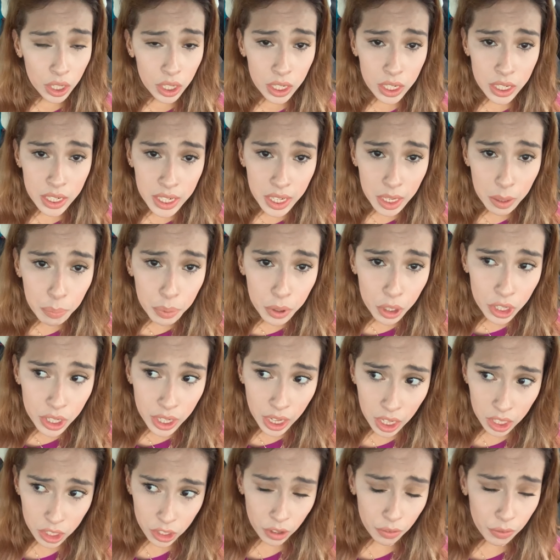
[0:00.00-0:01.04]
Tip your
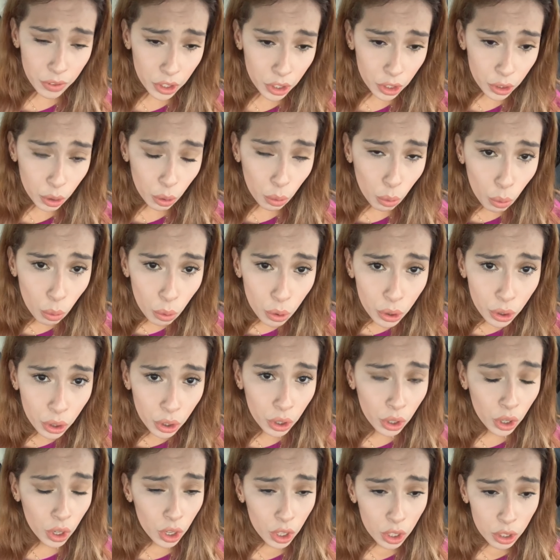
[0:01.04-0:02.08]
Dasher if you're going to order
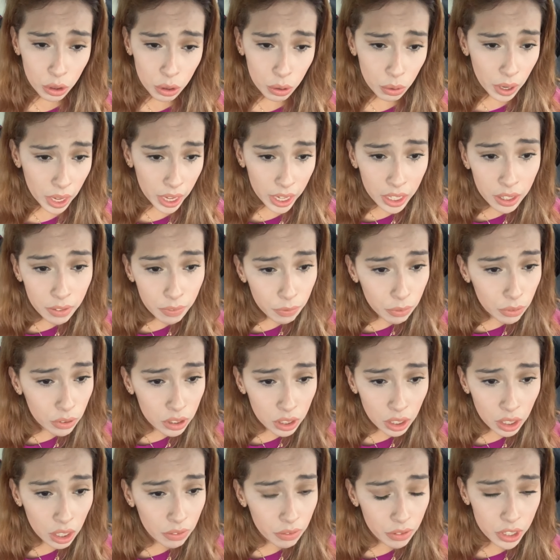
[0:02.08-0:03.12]
through any food
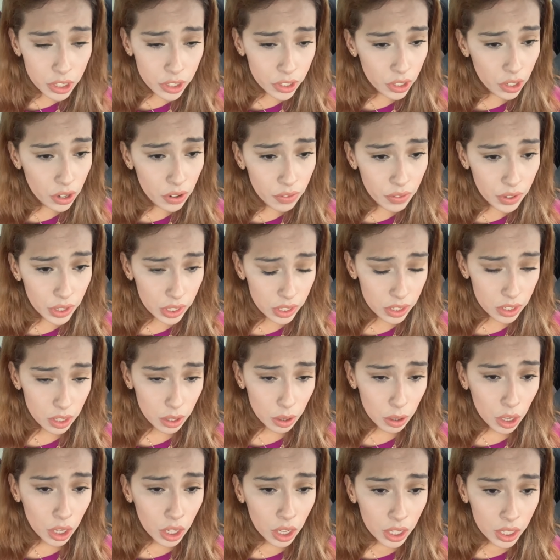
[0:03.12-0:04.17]
delivery service.
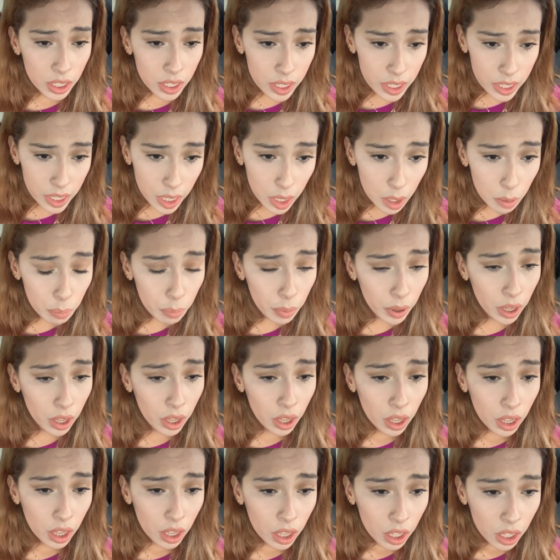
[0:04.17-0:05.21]
Tip
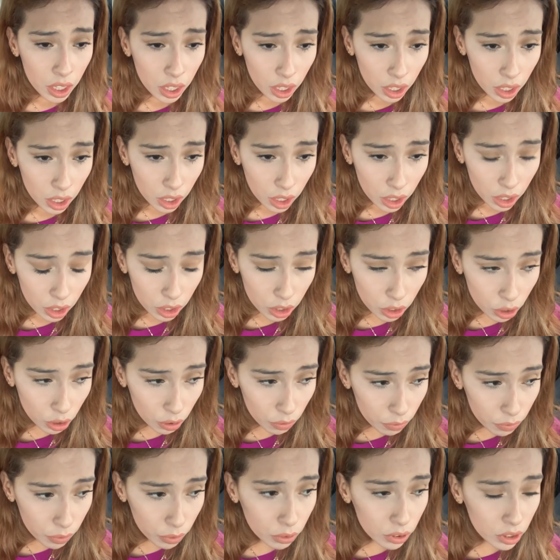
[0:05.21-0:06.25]
your
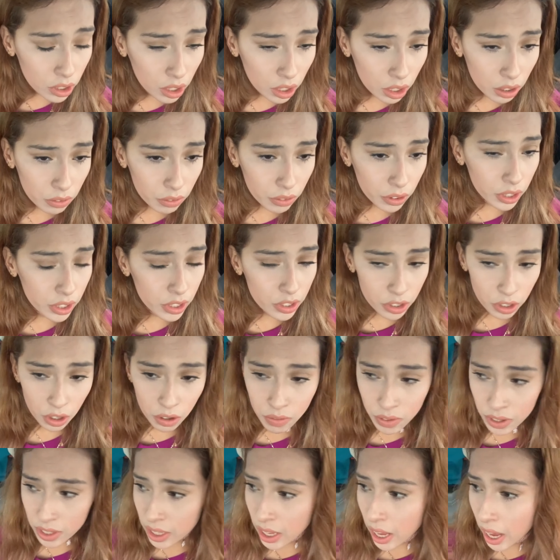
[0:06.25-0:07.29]
food delivery
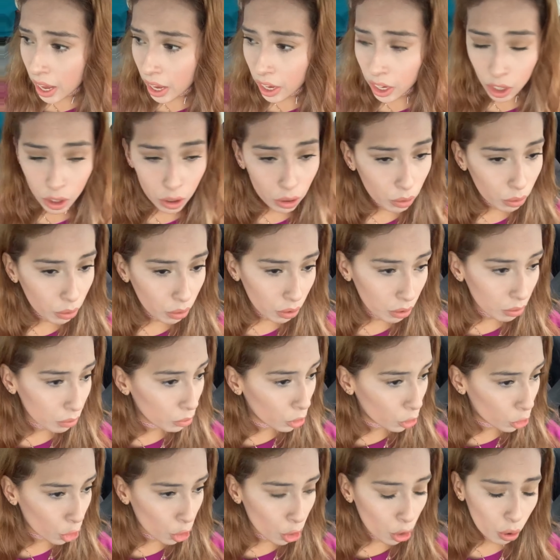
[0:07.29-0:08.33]
service guy or
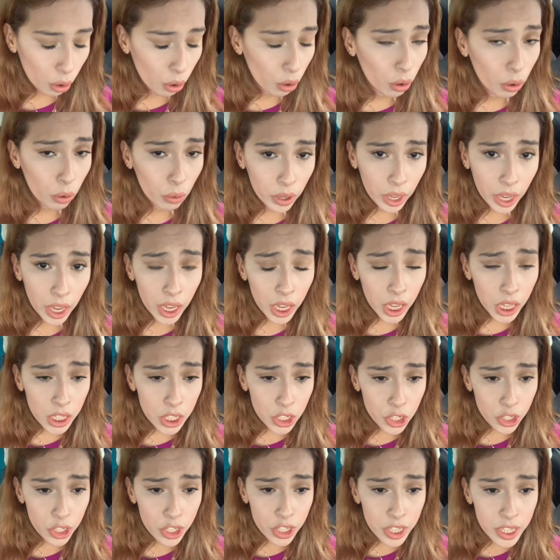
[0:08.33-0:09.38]
girl. Okay?
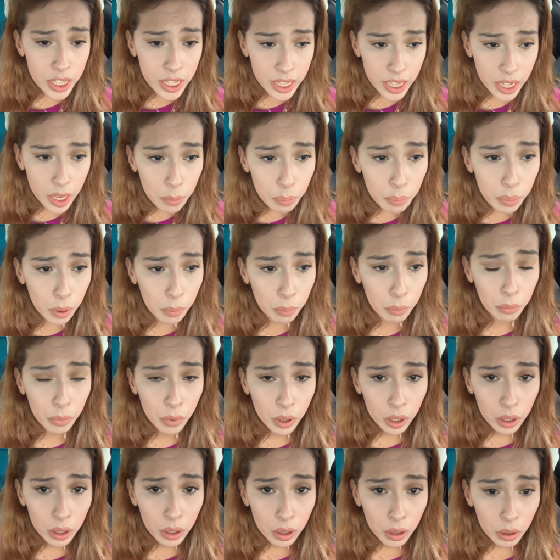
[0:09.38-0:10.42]
Just tip them.
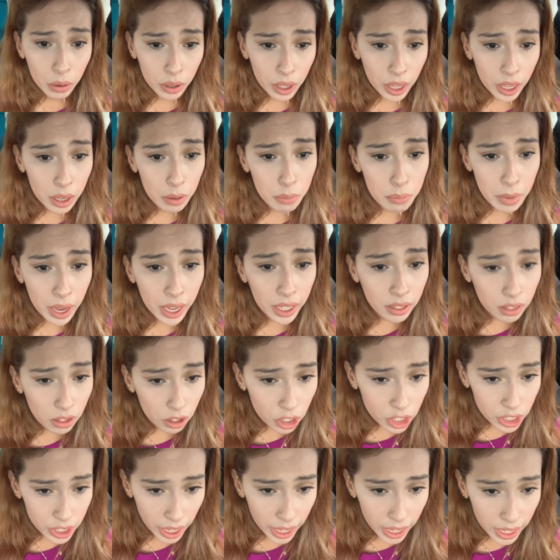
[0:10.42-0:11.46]
Okay? Make their
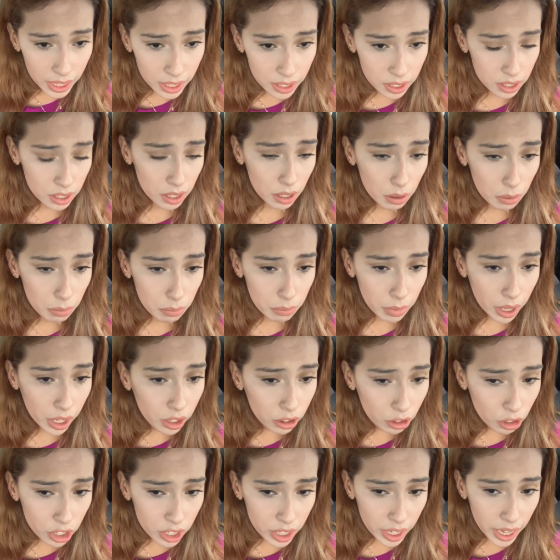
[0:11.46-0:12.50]
days. Make
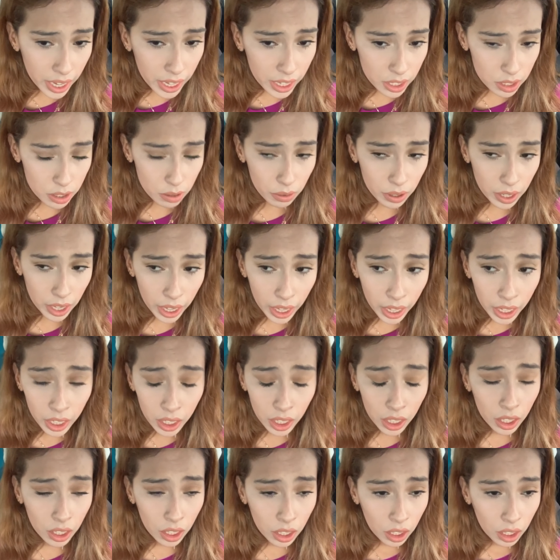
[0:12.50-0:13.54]
their days. Okay?
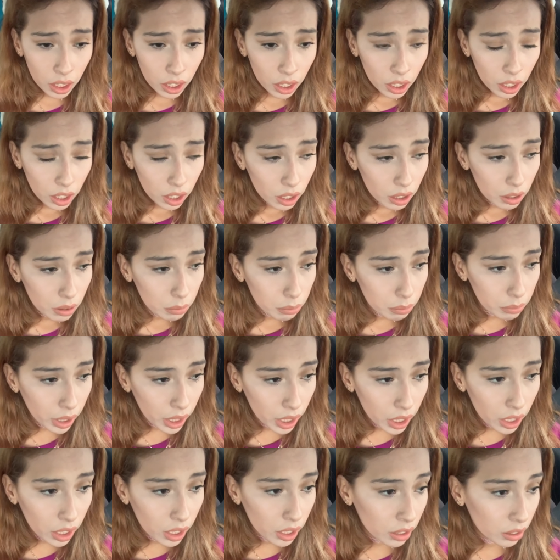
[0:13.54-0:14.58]

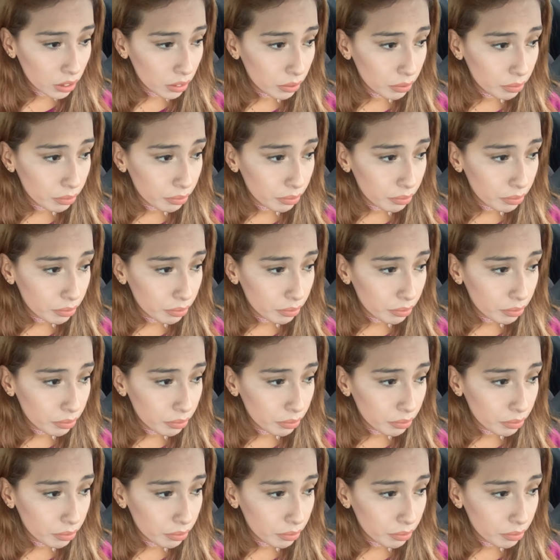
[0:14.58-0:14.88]
Man.